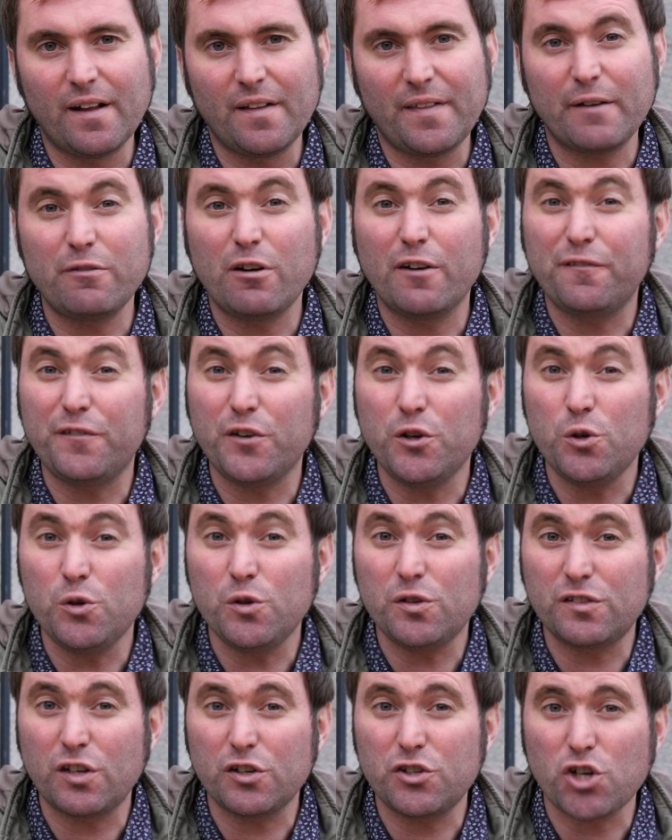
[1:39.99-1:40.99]
They
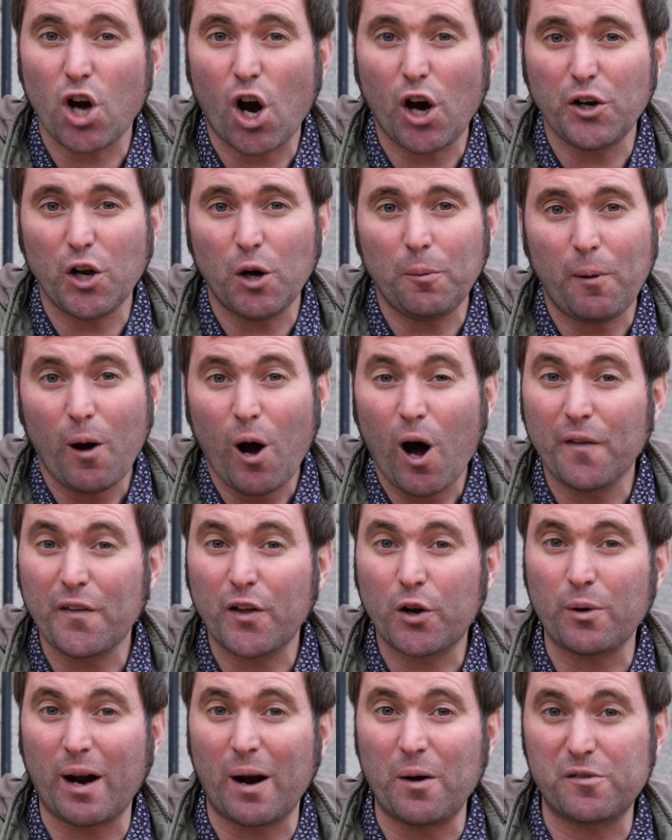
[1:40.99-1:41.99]
refused to join up on
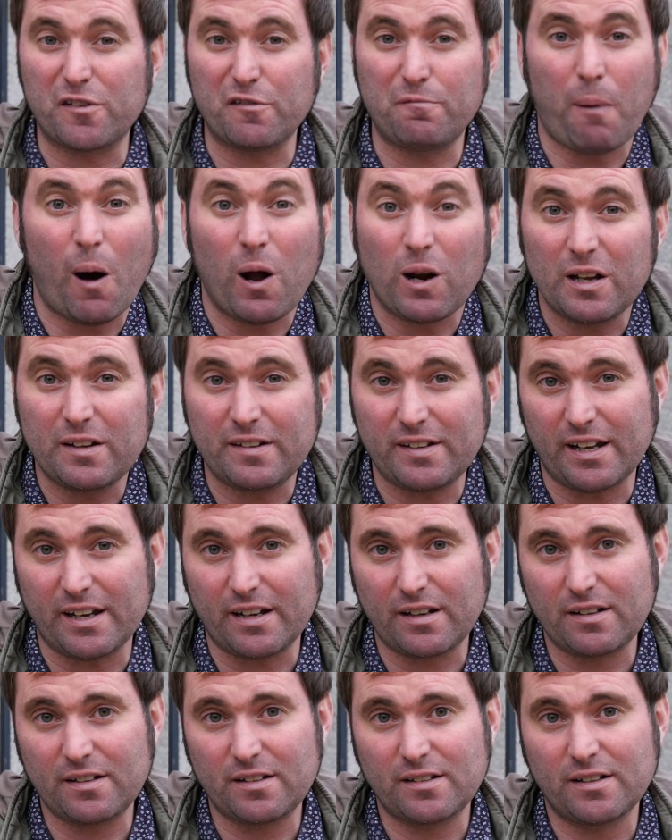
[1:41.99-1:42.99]
the grounds of
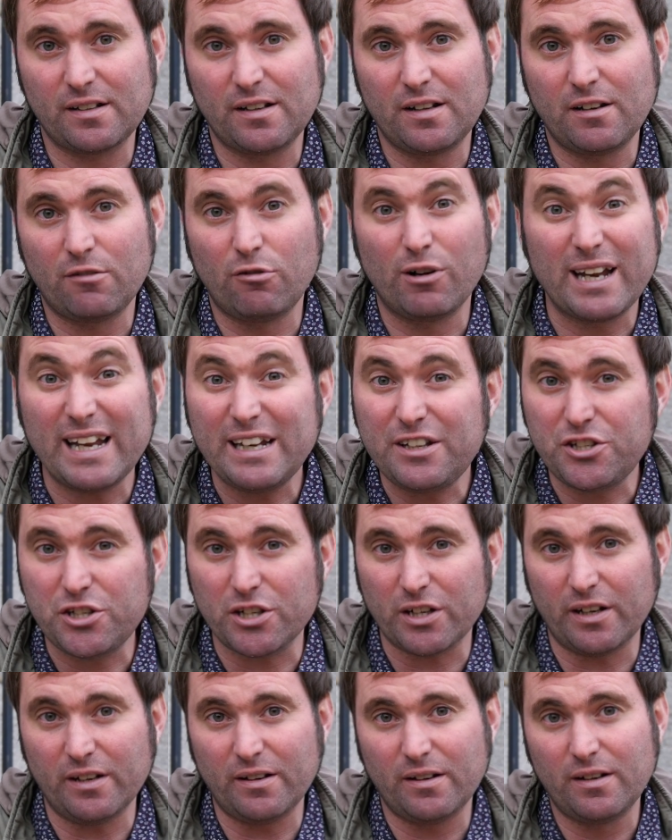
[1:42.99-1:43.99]
politics,
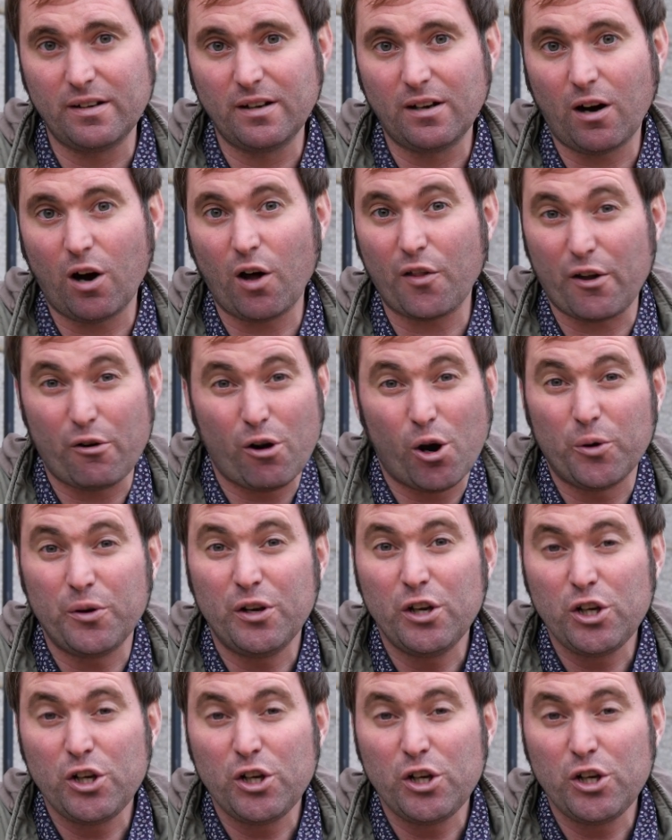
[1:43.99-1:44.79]
religion, or their own